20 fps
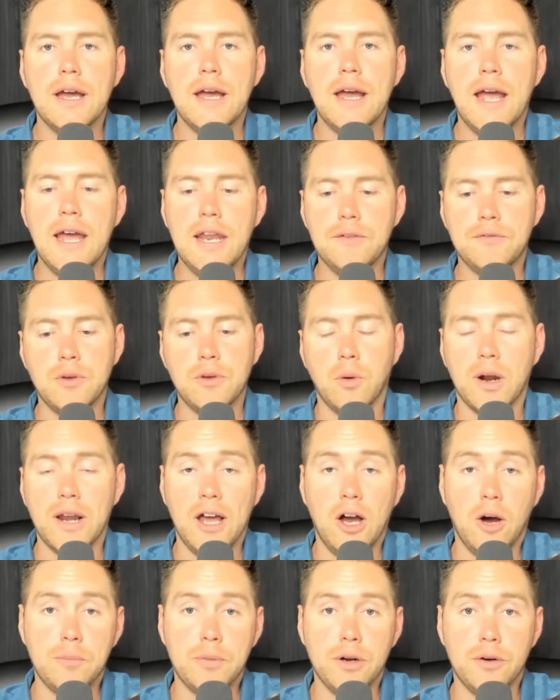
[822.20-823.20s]
And if you want to
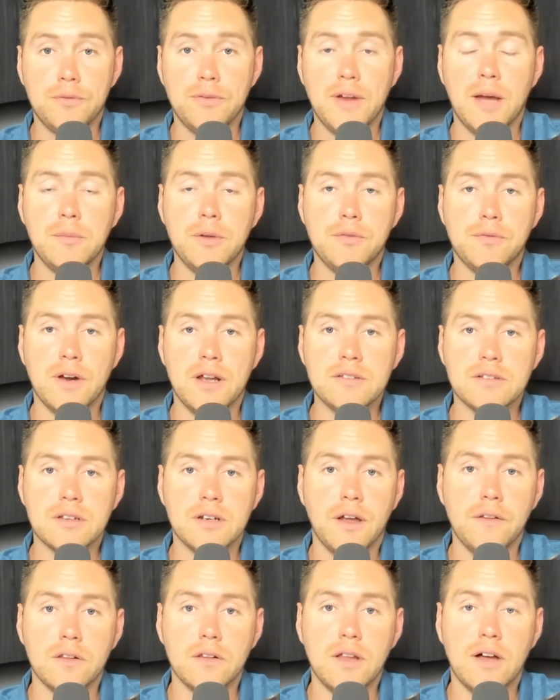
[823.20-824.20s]
help your family, friends, and
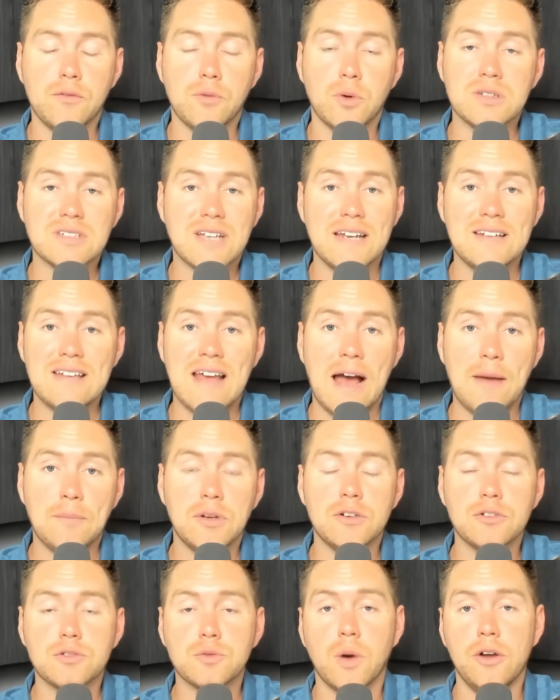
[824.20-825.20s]
other loved ones get tapped
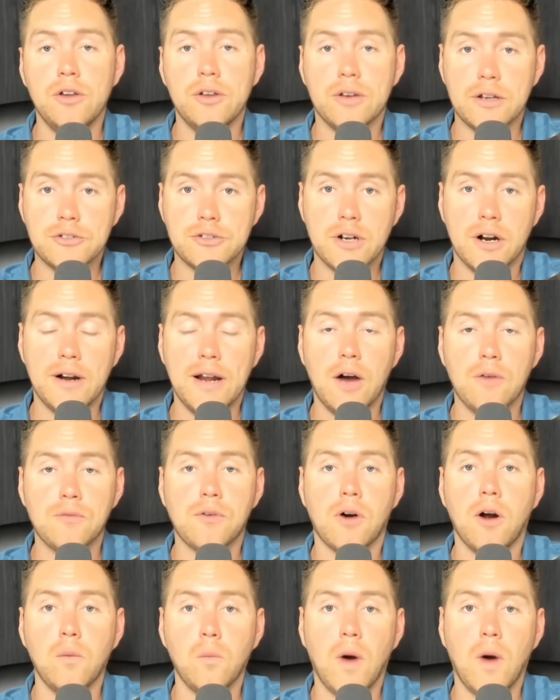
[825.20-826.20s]
in as well, you can share it out
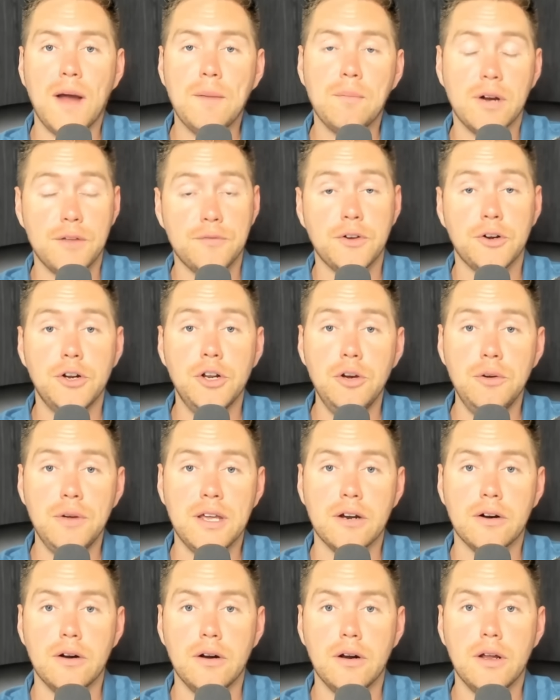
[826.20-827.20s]
far and wide. But if you're new
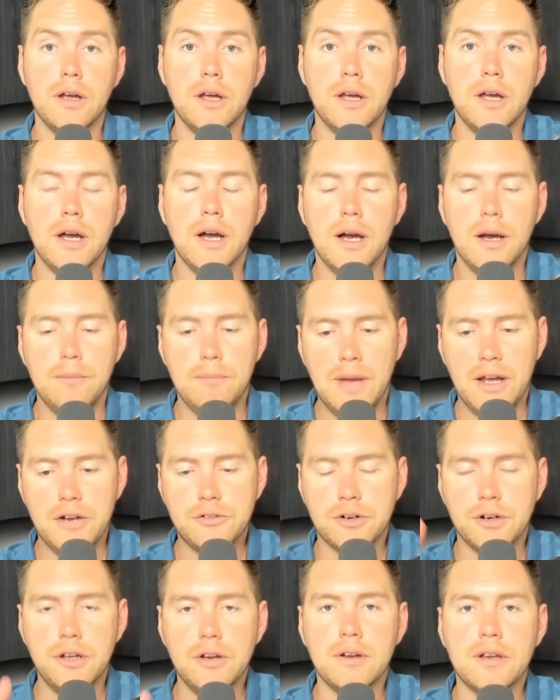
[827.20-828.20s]
here, make
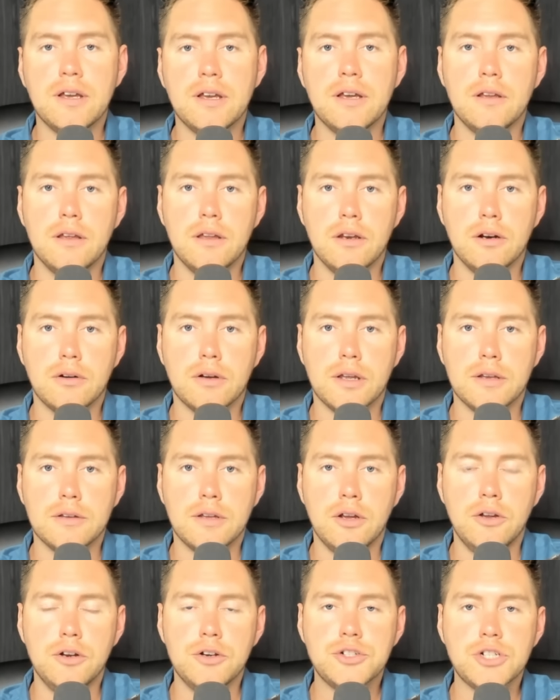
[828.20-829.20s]
sure you can, you know,
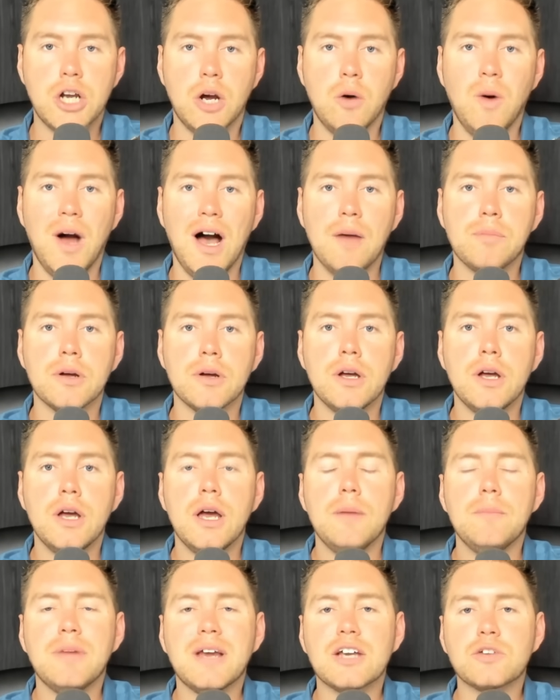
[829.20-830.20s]
continue to show up,
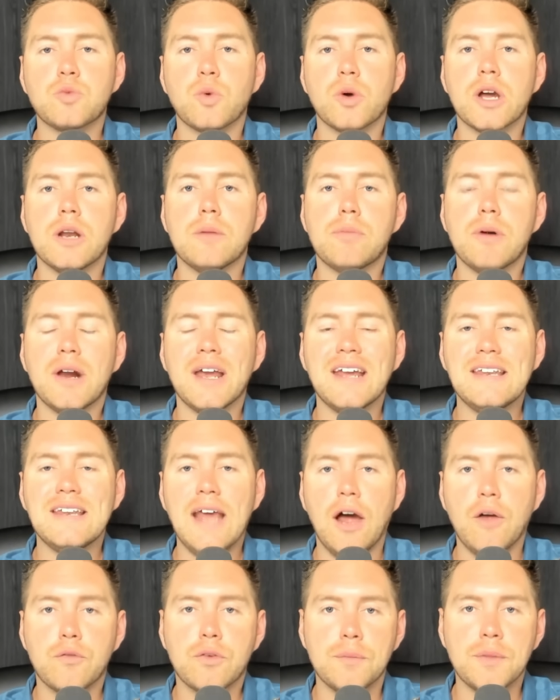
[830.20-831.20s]
because we're going to break it
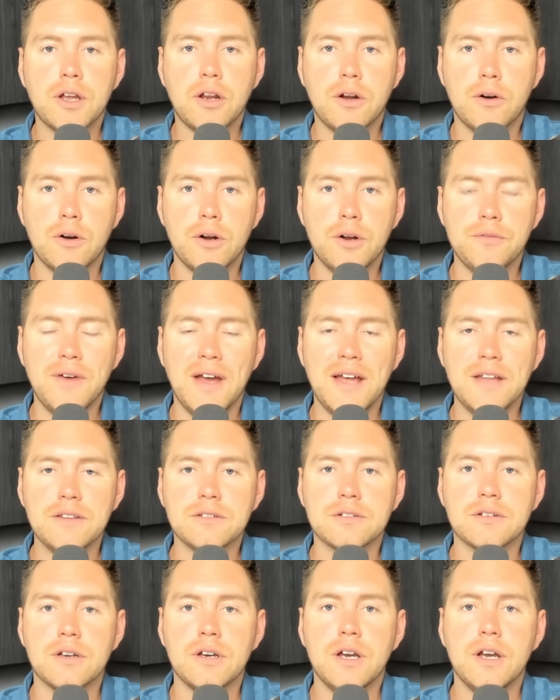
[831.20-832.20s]
down from the current
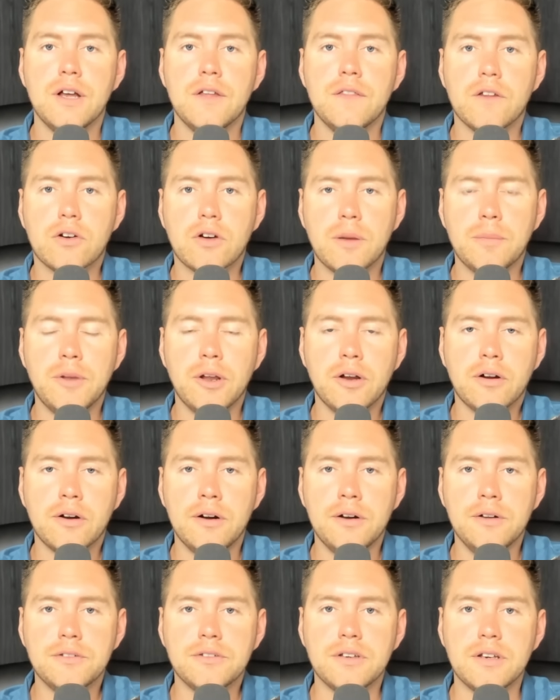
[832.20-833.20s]
events, the
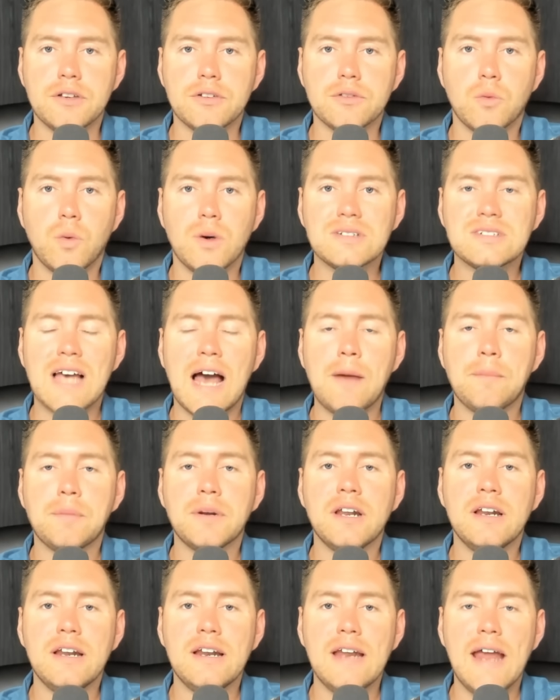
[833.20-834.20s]
cryptocurrencies, what's
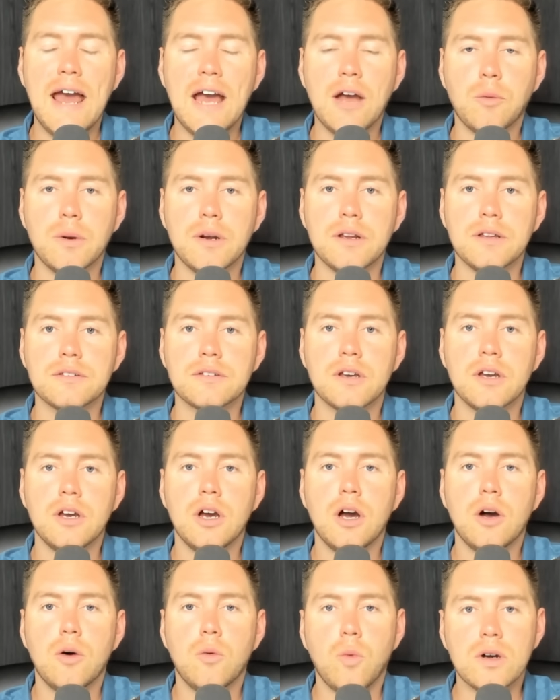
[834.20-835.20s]
happening in equities,
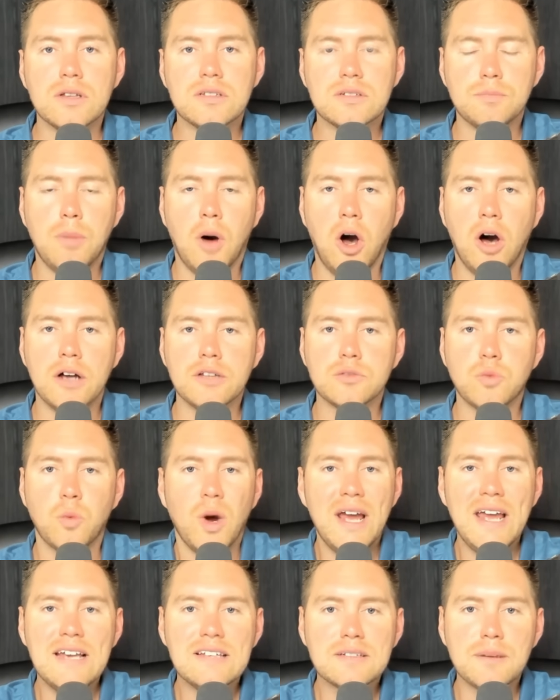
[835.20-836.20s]
what's bonds,
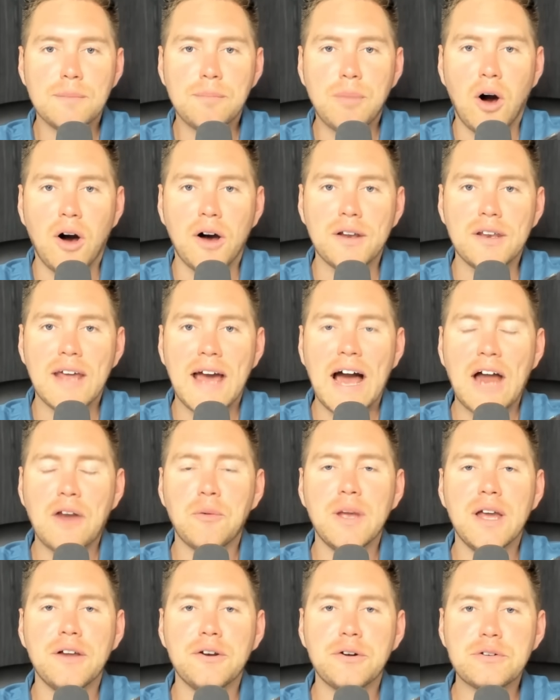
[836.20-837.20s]
what is a bond, how do
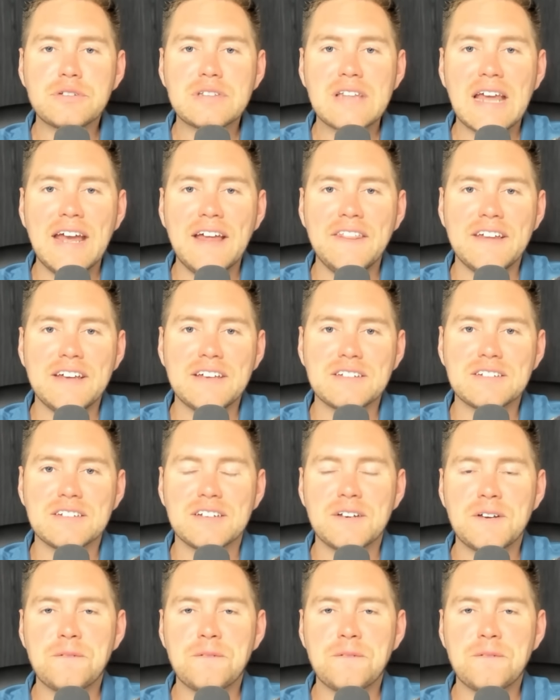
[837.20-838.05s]
we understand this?